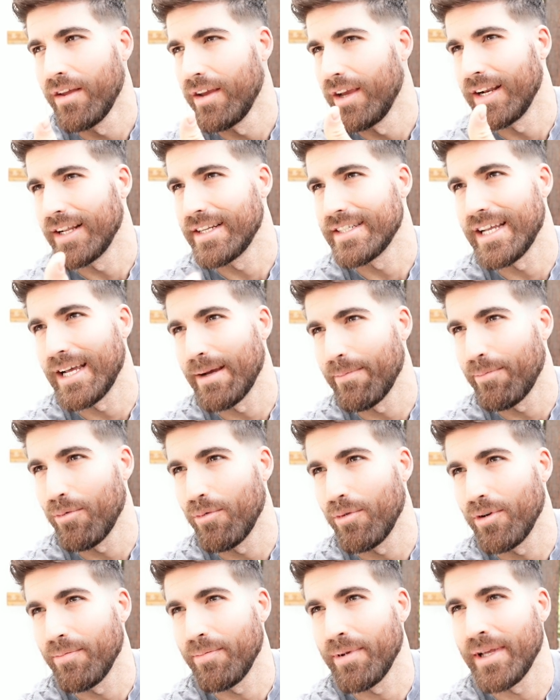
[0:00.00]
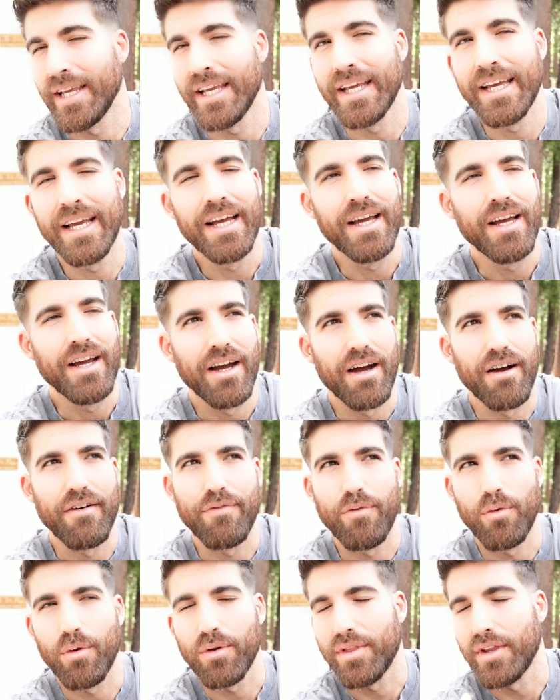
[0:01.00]
An example would be a
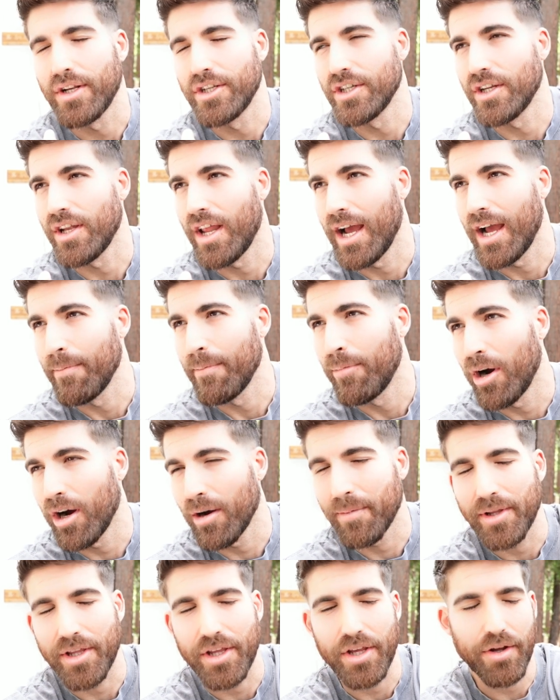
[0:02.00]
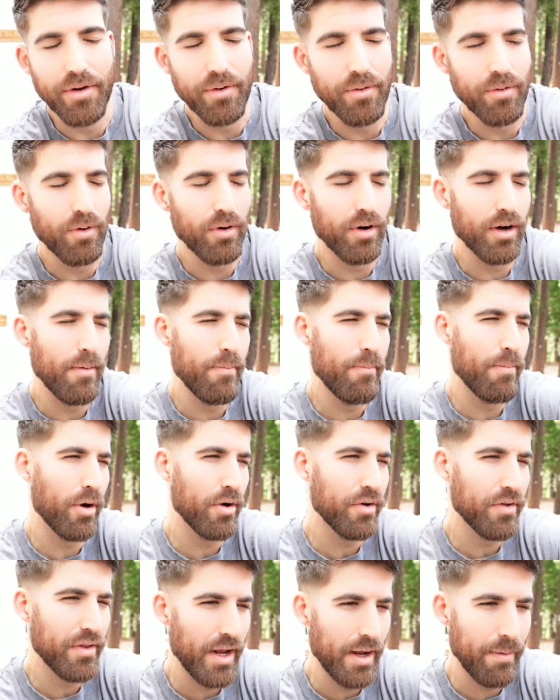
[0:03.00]
4th of July barbecue or a
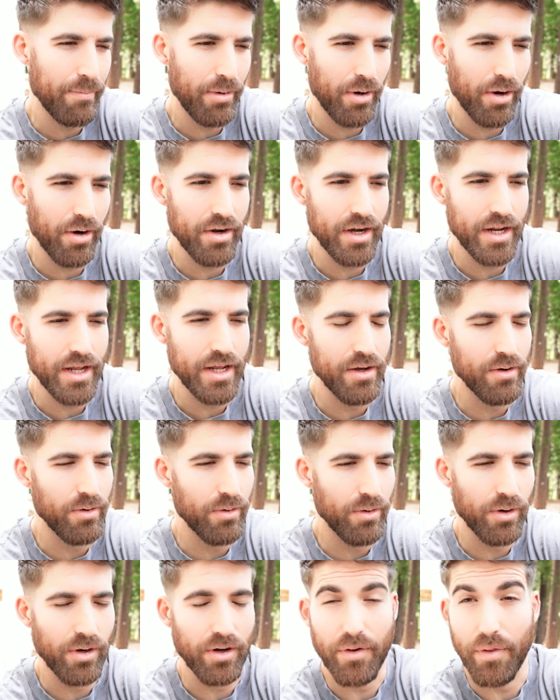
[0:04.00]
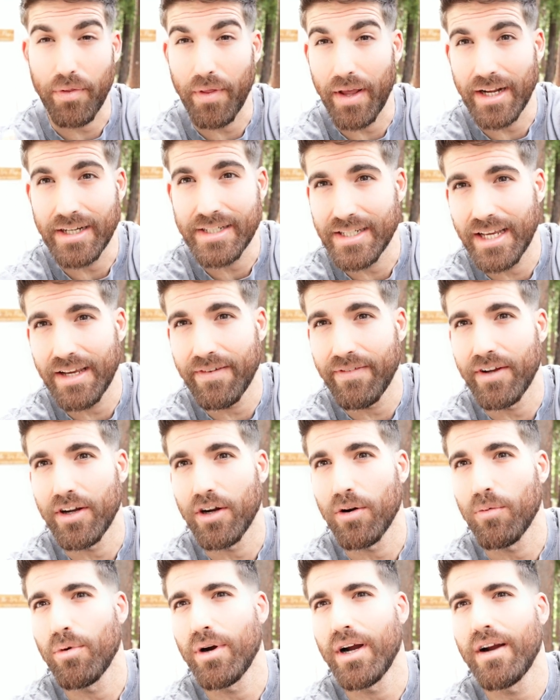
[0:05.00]
birthday party or Thanksgiving
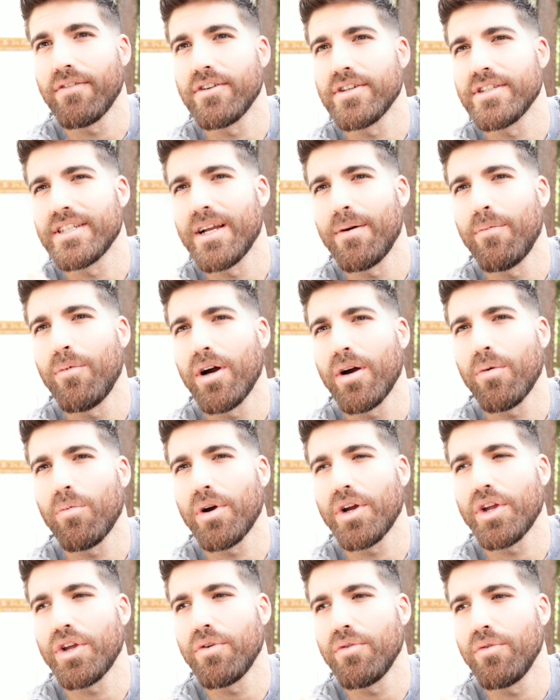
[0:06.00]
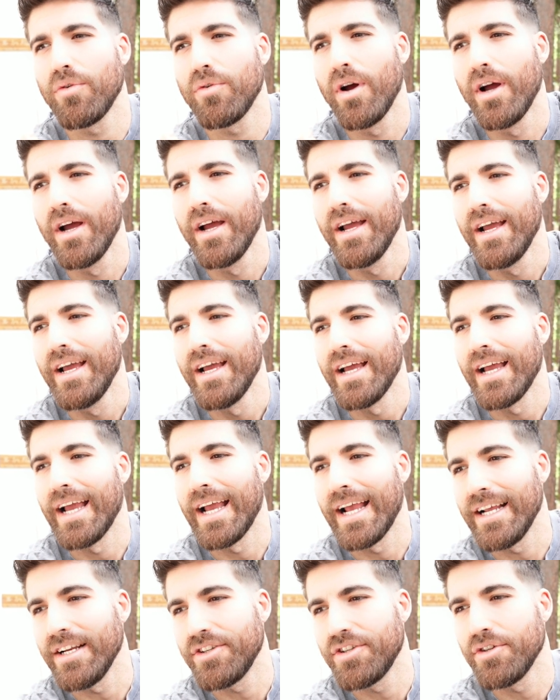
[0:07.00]
or wherever, somewhere where you
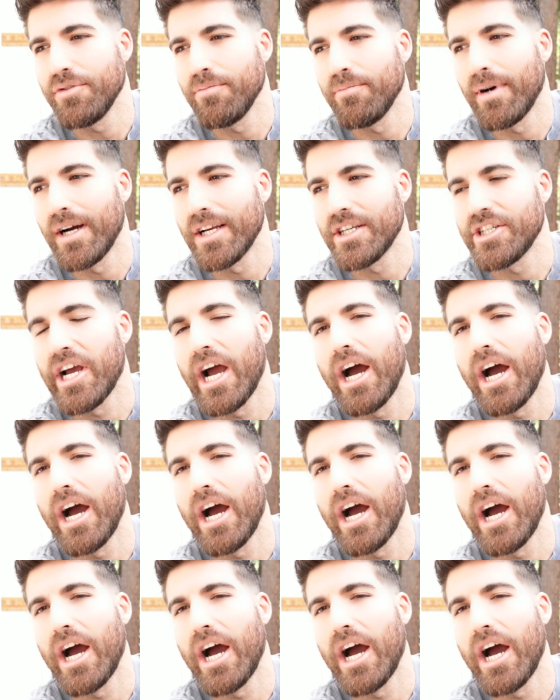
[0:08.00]
ate too much.